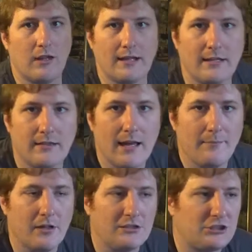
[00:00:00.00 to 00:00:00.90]
like it that
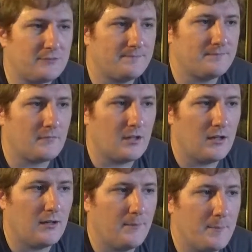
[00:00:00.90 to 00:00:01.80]
much.
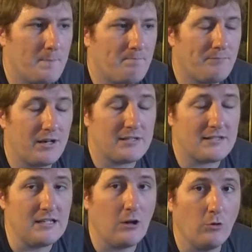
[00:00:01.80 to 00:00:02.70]
But it's
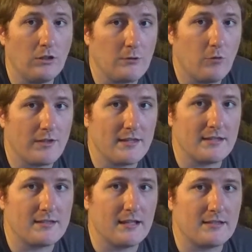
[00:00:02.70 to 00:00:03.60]
the only one
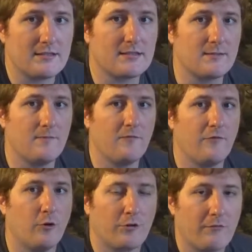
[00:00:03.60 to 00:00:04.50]
that's
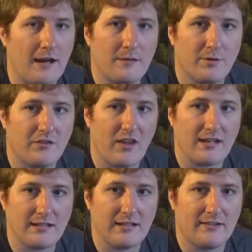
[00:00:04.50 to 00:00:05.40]
forthright in
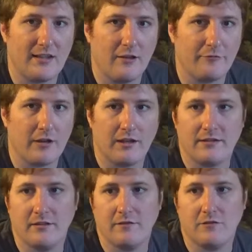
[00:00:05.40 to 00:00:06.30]
presenting itself
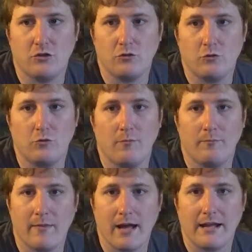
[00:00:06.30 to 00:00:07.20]
relative to
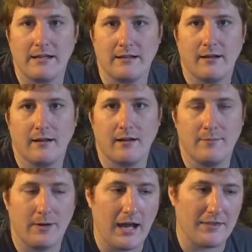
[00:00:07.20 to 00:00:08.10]
my
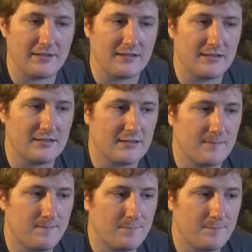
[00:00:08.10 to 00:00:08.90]
hypothesis.